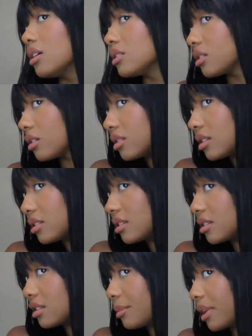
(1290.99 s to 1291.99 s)
So since
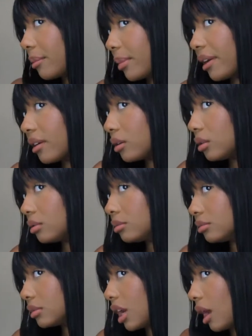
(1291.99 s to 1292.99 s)
this is a big barrel,
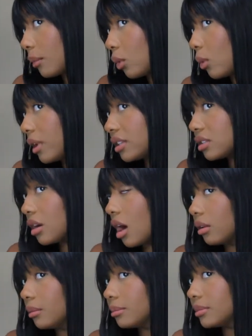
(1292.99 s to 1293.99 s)
I'm going
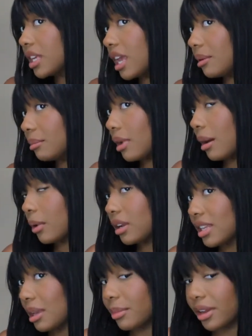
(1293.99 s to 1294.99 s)
to
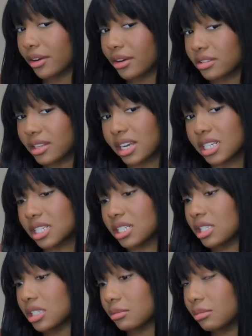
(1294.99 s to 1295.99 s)
take bigger
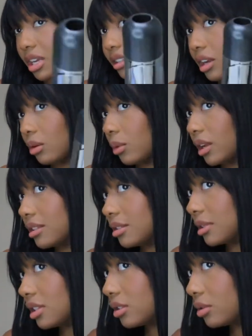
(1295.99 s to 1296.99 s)
sections because I don't want it
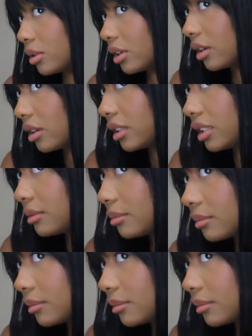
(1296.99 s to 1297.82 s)
to be too curly.